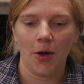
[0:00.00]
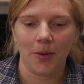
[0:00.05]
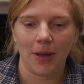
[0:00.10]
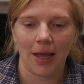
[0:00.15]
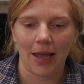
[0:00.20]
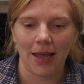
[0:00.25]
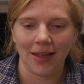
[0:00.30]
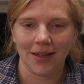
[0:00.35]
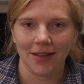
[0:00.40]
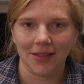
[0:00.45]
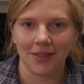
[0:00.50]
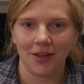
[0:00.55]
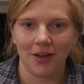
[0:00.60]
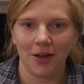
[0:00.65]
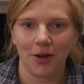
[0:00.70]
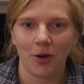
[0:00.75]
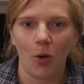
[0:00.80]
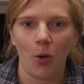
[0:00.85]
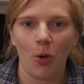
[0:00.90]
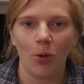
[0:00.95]
Okay,
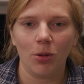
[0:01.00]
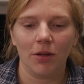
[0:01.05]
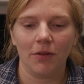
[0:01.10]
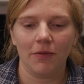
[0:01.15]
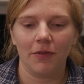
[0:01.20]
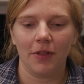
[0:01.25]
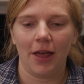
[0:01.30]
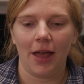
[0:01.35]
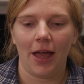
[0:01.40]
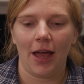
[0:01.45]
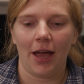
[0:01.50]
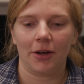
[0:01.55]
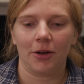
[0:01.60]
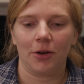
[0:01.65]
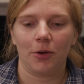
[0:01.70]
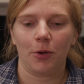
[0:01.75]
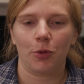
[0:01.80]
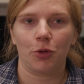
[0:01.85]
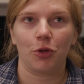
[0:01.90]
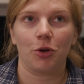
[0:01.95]
the goal of the
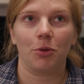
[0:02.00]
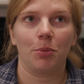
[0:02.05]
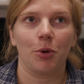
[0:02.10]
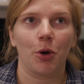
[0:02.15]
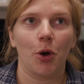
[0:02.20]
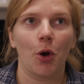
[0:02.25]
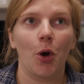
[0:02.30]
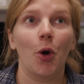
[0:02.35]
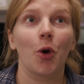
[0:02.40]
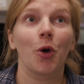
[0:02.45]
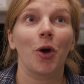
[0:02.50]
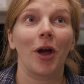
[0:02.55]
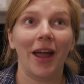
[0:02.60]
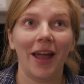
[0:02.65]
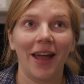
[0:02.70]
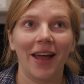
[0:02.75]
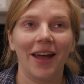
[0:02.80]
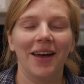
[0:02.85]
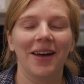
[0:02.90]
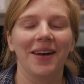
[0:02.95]
agriculture
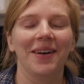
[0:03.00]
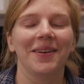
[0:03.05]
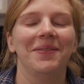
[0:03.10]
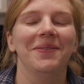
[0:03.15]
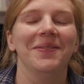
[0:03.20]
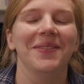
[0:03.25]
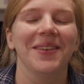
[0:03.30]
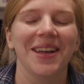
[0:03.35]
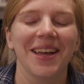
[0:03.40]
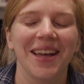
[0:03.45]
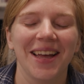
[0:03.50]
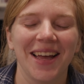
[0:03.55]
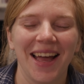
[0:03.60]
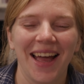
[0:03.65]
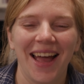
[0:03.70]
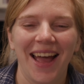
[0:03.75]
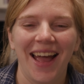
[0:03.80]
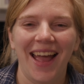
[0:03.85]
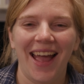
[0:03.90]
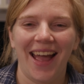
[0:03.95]
program
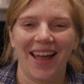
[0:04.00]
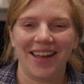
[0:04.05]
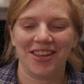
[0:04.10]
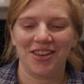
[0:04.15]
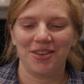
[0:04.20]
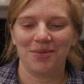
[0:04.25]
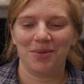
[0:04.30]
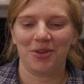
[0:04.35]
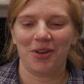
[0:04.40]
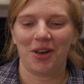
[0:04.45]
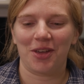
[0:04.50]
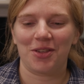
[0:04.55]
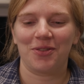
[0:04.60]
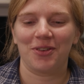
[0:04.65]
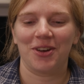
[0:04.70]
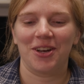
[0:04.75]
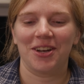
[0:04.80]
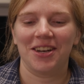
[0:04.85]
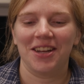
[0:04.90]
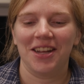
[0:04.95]
at Cuba
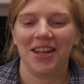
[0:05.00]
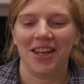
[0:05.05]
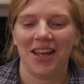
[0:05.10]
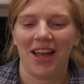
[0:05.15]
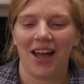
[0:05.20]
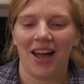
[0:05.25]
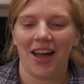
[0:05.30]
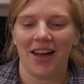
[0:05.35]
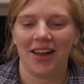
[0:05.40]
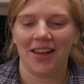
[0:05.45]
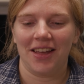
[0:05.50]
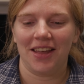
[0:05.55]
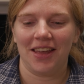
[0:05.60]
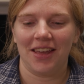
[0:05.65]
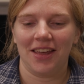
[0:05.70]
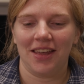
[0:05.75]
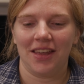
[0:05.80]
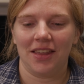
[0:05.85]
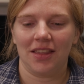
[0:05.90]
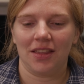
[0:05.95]
Rushford
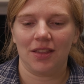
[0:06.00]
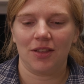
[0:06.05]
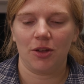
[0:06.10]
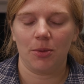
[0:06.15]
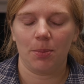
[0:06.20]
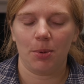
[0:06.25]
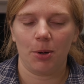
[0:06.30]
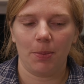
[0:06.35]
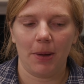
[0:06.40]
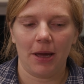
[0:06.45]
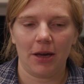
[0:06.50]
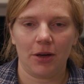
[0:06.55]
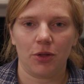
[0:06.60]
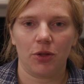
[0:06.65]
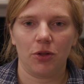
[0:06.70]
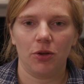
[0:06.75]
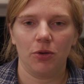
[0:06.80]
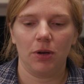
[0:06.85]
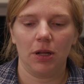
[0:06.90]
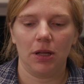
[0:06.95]
is to prepare
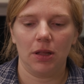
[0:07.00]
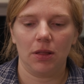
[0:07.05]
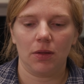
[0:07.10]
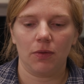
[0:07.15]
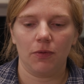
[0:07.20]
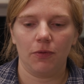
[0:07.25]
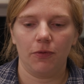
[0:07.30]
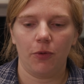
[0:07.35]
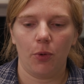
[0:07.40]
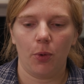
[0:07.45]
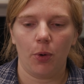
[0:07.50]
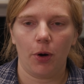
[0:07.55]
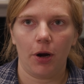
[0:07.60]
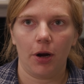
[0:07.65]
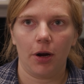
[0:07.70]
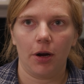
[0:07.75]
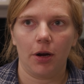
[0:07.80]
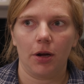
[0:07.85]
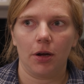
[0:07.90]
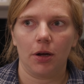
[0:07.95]
students
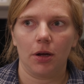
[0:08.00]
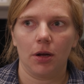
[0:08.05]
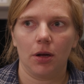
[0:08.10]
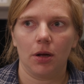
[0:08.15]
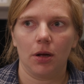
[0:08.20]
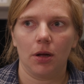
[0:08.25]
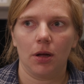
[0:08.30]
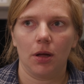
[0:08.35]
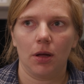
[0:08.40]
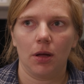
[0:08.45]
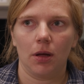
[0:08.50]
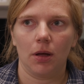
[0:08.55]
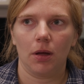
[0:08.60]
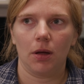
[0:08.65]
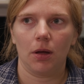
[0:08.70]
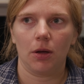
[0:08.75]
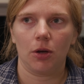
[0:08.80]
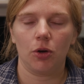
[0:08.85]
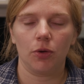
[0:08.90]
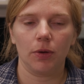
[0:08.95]
for
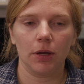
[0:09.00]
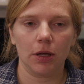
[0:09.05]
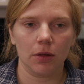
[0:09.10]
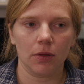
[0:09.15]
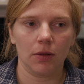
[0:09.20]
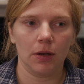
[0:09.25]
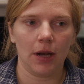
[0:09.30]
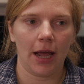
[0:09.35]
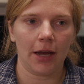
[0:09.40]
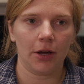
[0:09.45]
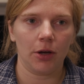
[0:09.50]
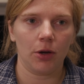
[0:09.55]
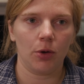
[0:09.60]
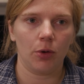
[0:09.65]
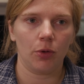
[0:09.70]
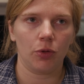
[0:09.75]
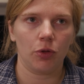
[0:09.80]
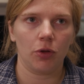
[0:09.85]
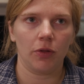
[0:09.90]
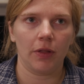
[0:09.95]
careers in
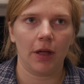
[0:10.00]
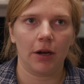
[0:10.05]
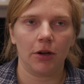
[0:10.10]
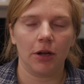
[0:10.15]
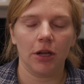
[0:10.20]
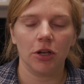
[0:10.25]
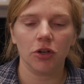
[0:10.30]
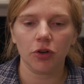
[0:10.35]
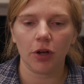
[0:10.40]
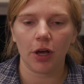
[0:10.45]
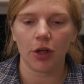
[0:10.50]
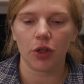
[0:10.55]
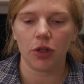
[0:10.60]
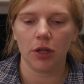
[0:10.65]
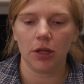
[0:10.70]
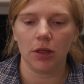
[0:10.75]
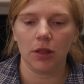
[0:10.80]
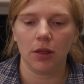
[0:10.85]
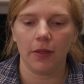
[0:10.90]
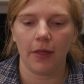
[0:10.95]
agriculture that are
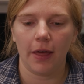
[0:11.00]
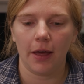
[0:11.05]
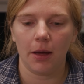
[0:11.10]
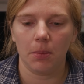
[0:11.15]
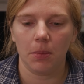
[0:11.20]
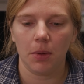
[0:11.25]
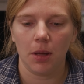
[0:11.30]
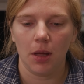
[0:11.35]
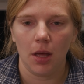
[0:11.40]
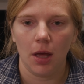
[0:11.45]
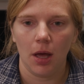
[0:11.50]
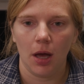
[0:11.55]
interesting to them,